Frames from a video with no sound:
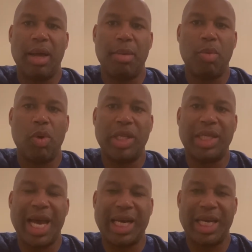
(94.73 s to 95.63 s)
more
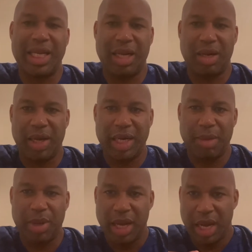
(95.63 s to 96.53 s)
attacking
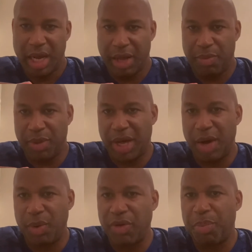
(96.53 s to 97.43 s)
lineup. I
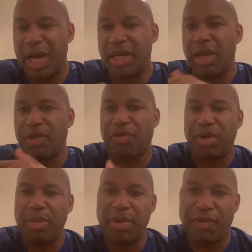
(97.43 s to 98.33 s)
wouldn't have paid those
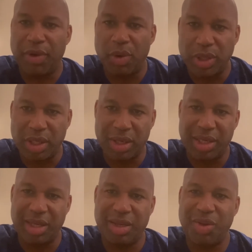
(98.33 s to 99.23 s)
three midfielders because
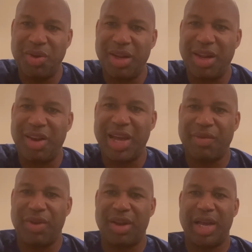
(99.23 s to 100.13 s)
they're too like
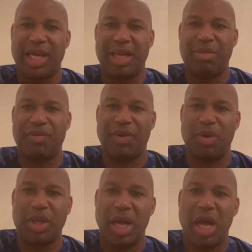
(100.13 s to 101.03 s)
for like in
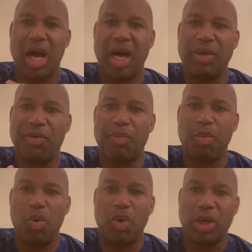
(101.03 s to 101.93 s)
midfield. I'd have
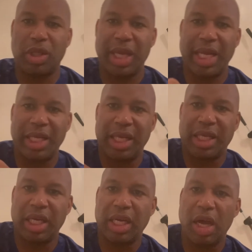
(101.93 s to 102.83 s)
more tended
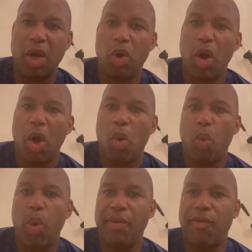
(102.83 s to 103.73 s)
to go
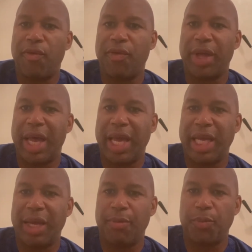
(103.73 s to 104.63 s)
with
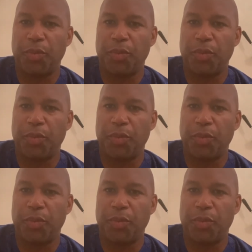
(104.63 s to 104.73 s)
a